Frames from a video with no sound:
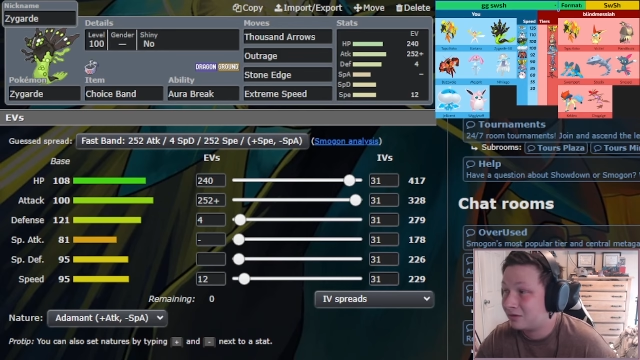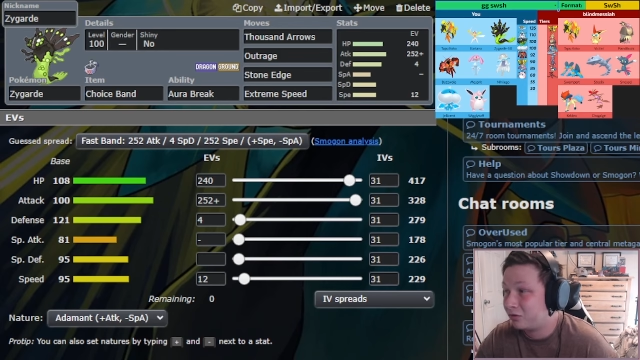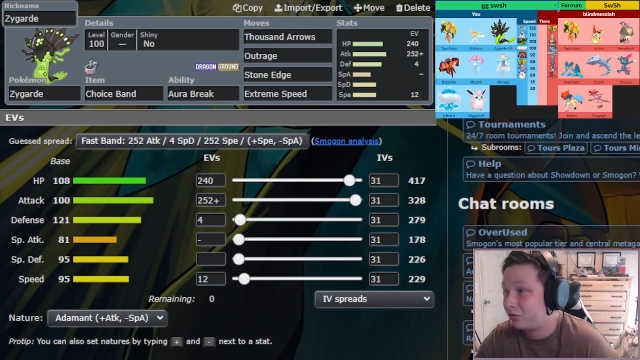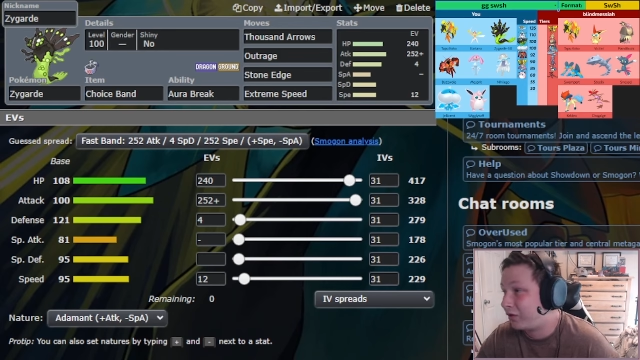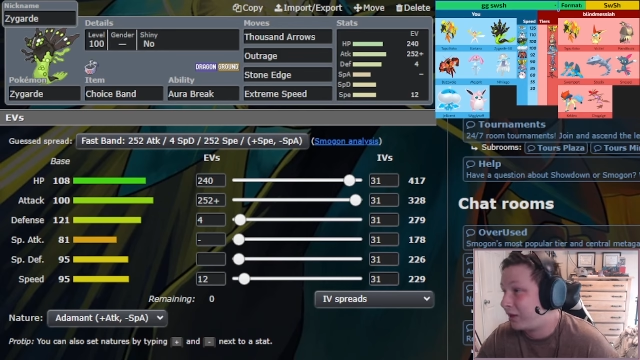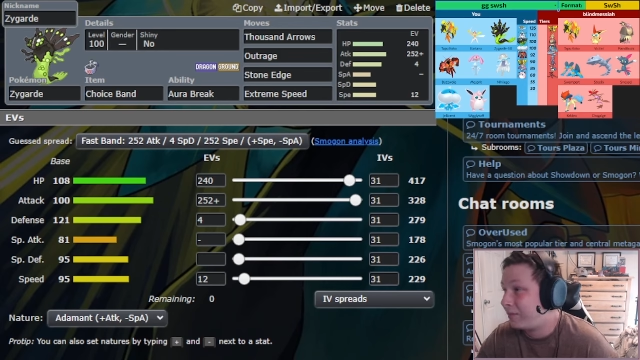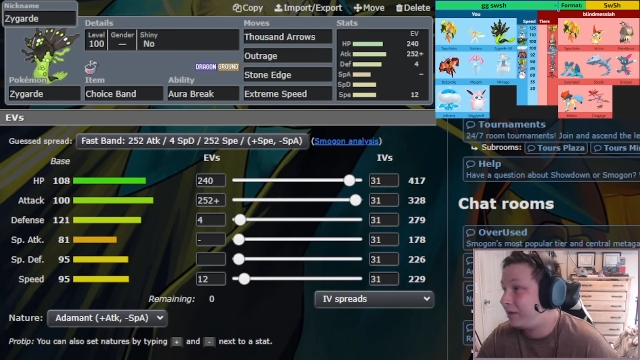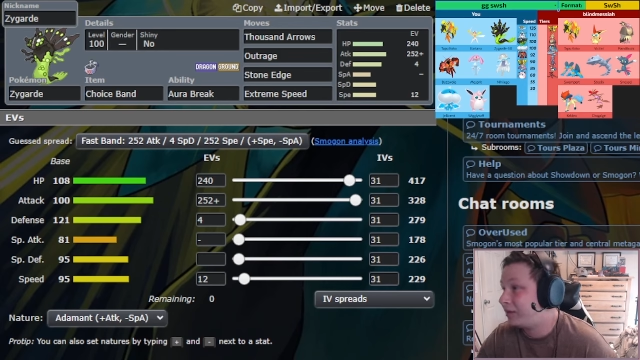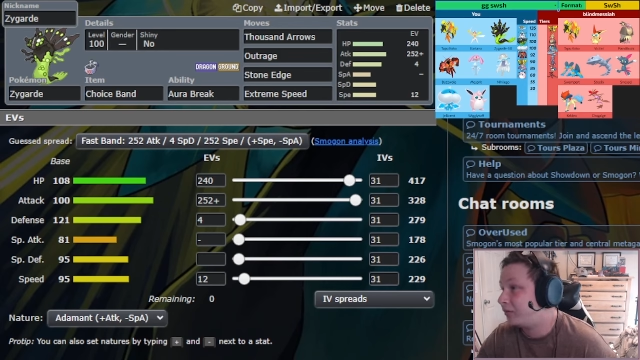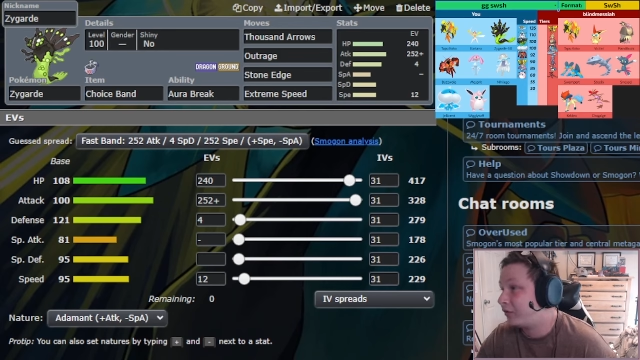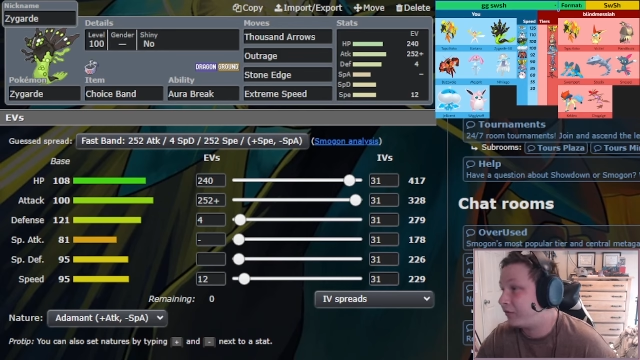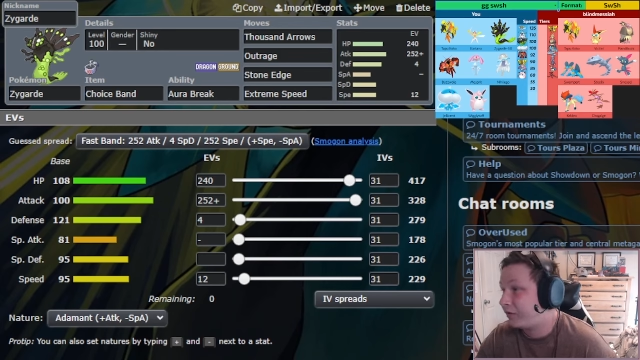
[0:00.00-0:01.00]
is a great
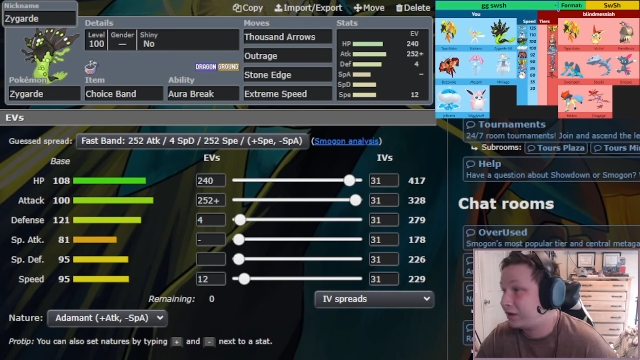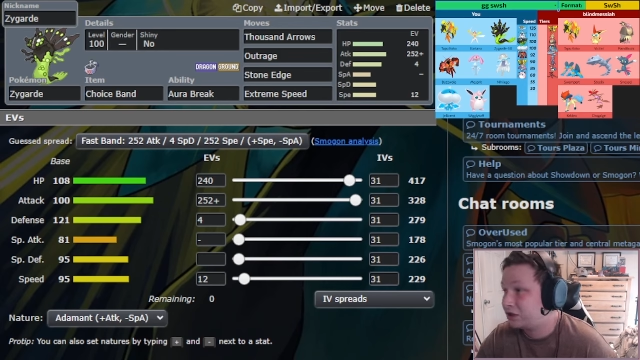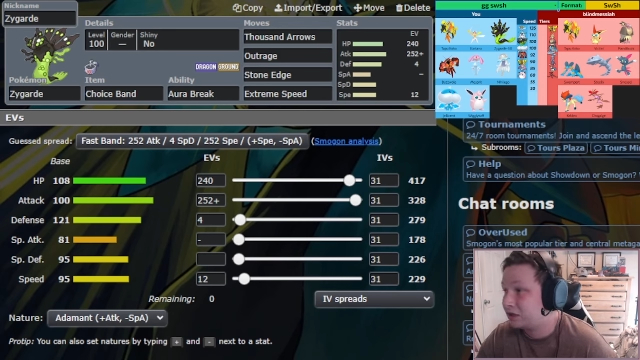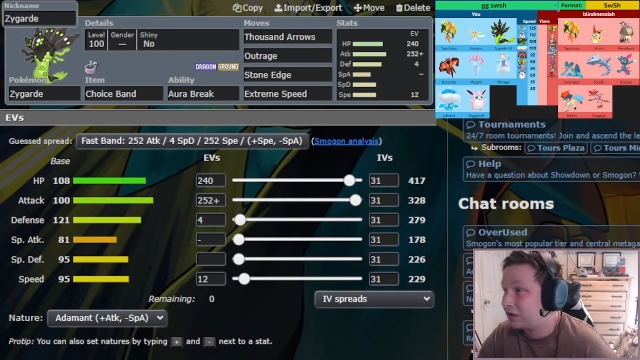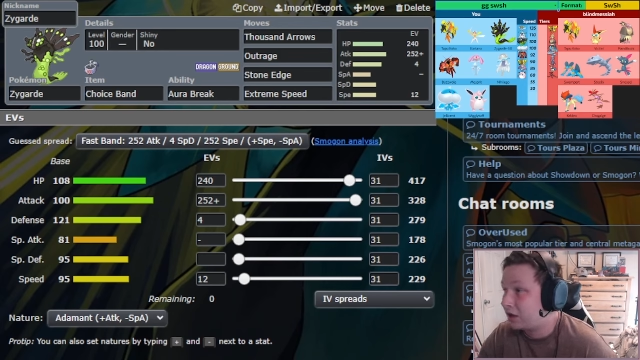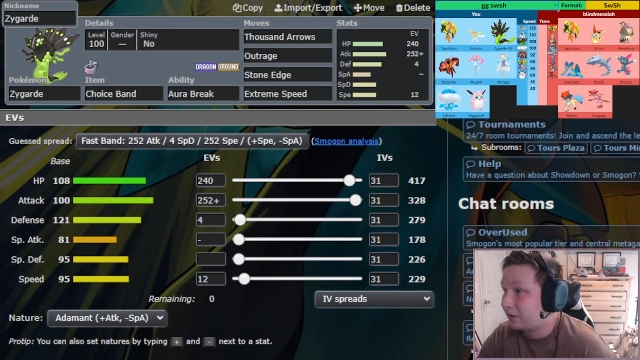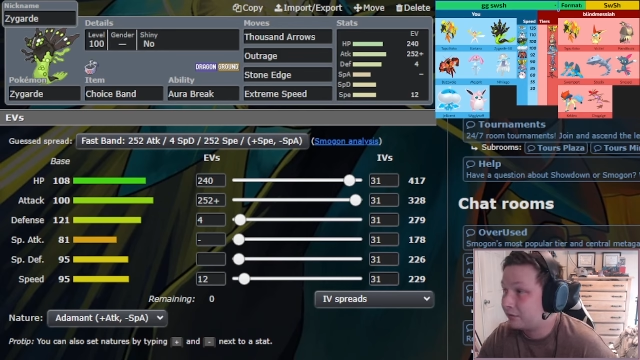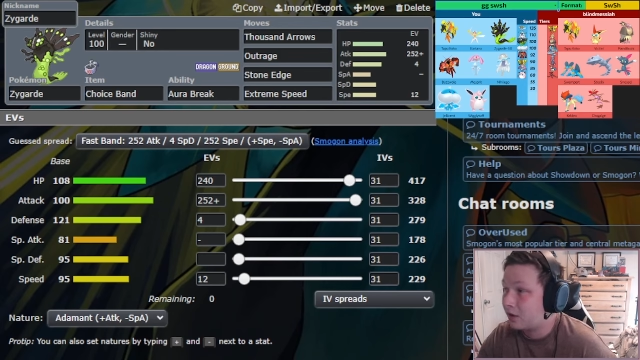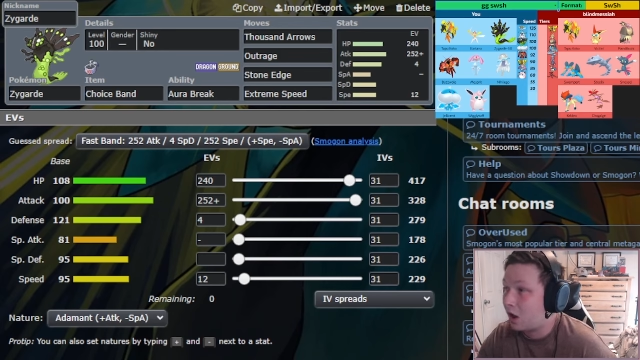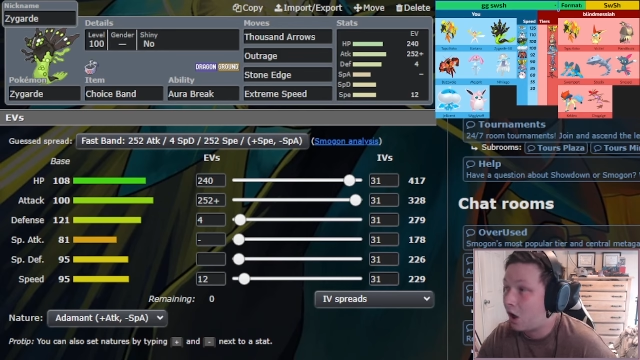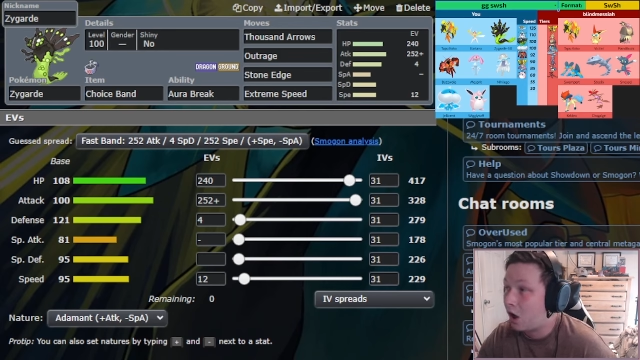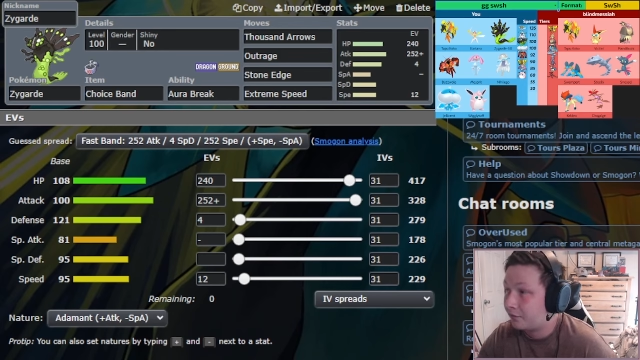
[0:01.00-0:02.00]
means of revenging a lot of
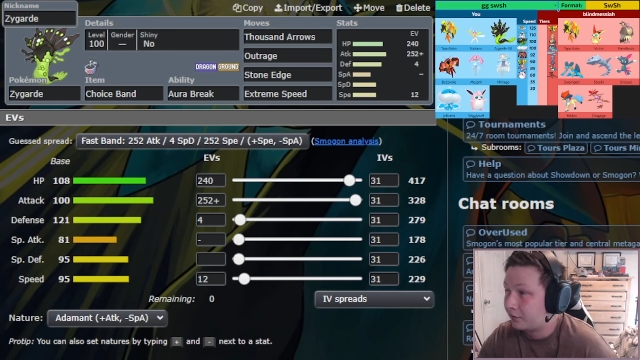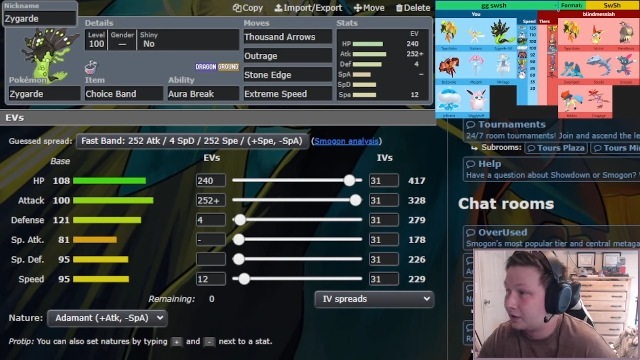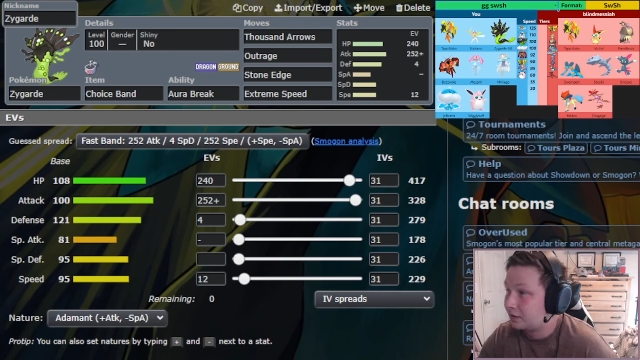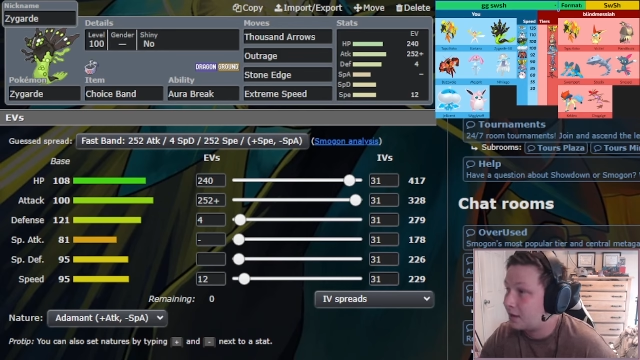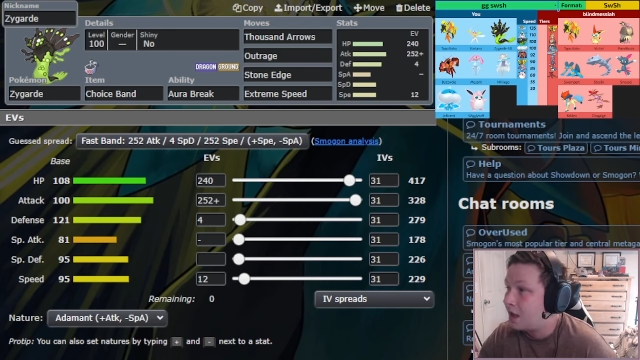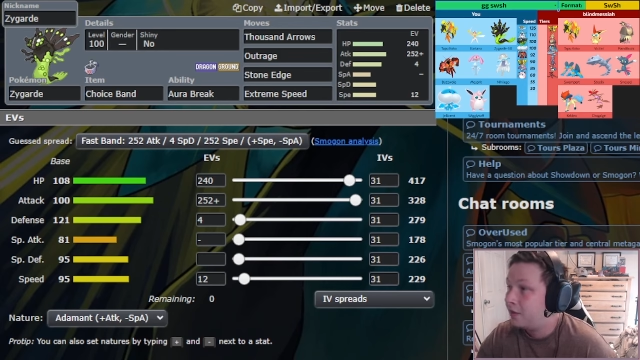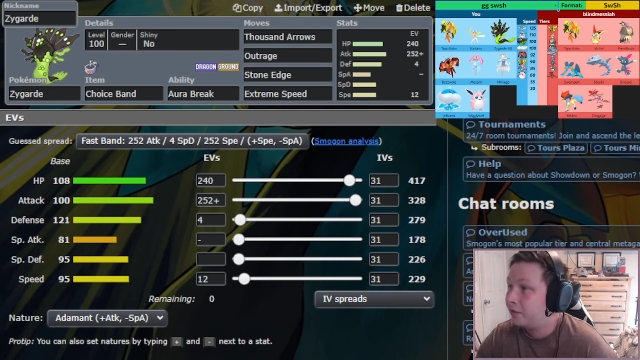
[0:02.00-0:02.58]
offense.